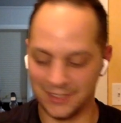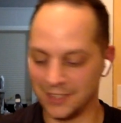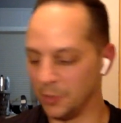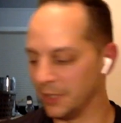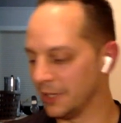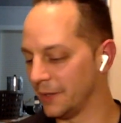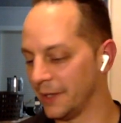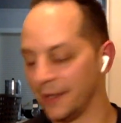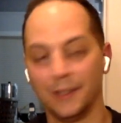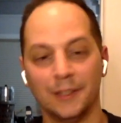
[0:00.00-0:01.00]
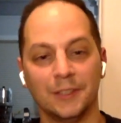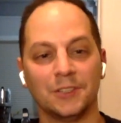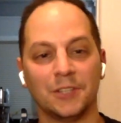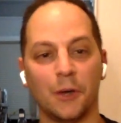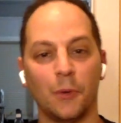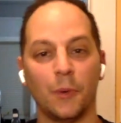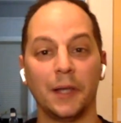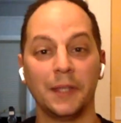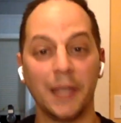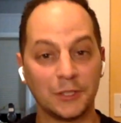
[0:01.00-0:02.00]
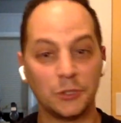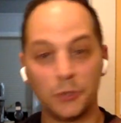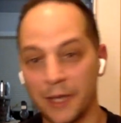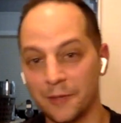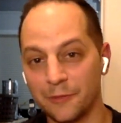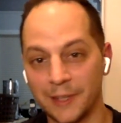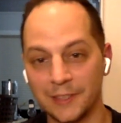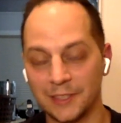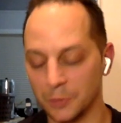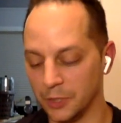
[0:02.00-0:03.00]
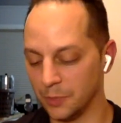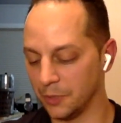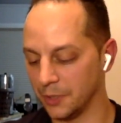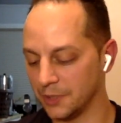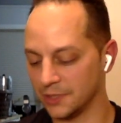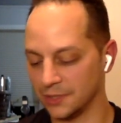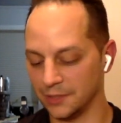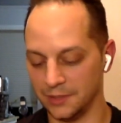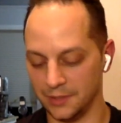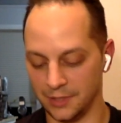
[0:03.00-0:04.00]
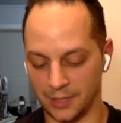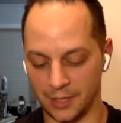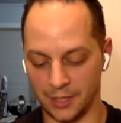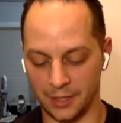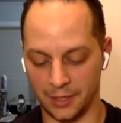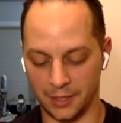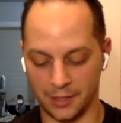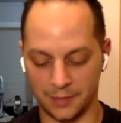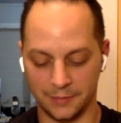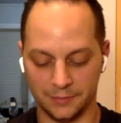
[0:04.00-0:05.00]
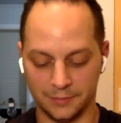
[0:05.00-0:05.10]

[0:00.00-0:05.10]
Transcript: Stumbling on that. So uh, yes, you can find some good books on uh,